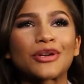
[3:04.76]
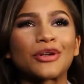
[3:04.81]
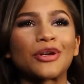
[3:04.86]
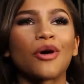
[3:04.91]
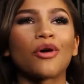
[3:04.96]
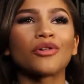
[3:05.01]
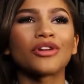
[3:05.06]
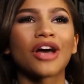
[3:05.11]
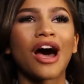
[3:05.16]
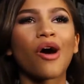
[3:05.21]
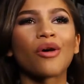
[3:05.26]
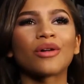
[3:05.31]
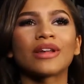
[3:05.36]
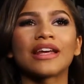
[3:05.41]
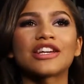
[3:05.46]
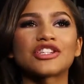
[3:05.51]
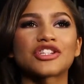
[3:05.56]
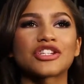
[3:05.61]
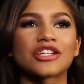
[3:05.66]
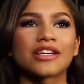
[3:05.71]
you know, not
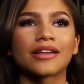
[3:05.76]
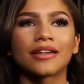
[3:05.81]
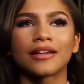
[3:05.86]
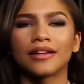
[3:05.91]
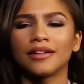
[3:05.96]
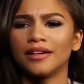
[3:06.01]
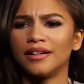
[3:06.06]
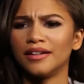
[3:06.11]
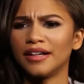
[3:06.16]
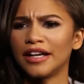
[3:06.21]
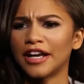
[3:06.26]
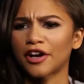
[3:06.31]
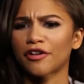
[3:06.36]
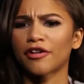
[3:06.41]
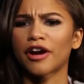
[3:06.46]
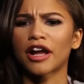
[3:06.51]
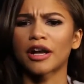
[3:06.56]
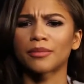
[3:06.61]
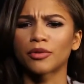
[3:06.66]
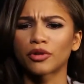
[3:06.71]
only is she an
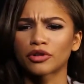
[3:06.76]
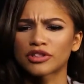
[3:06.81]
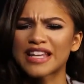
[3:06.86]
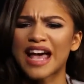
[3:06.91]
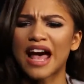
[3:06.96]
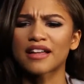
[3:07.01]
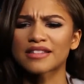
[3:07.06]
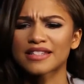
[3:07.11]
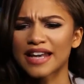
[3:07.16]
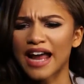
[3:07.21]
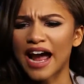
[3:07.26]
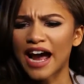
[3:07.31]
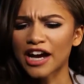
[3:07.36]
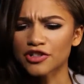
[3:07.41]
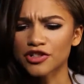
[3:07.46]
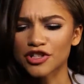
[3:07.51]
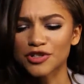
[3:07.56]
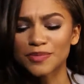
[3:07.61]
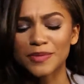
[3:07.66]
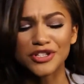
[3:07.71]
incredible, talented
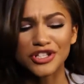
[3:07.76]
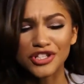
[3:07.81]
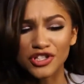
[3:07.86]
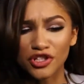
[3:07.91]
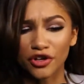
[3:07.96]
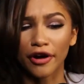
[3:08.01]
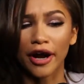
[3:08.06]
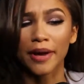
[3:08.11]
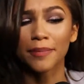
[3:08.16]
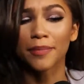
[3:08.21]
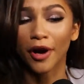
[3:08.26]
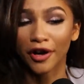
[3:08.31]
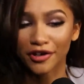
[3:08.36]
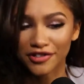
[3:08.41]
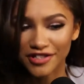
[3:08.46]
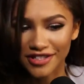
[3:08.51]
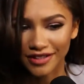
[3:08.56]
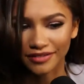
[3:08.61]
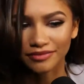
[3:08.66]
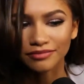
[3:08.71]
actress, but she's a great
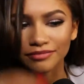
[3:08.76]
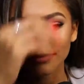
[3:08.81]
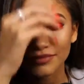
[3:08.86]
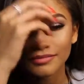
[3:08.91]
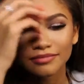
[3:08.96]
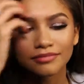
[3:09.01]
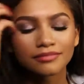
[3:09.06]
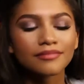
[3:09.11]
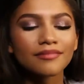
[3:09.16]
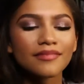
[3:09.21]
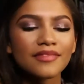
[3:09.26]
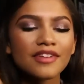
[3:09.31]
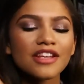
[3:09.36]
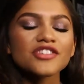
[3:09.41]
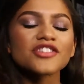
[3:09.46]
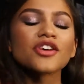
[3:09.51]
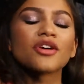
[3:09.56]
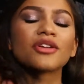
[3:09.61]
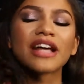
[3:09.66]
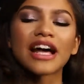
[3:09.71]
person.
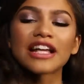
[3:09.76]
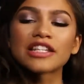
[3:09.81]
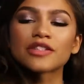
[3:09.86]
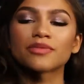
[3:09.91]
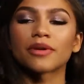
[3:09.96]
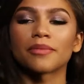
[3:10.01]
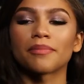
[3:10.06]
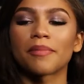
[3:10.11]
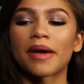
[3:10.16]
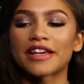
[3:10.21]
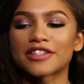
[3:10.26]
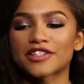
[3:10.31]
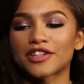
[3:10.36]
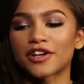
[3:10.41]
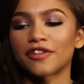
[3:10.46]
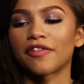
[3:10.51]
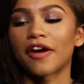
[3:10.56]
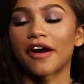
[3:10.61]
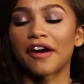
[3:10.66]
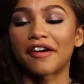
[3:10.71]
So that's what makes
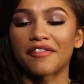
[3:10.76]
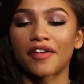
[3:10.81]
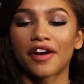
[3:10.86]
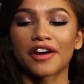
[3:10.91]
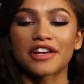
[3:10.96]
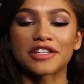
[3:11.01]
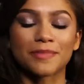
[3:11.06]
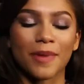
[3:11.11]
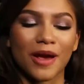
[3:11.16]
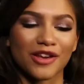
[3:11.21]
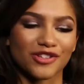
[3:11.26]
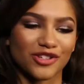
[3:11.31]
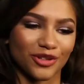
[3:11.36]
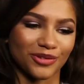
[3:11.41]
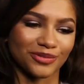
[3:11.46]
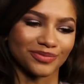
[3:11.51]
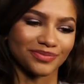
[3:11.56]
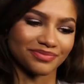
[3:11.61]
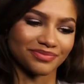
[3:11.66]
her very, very special.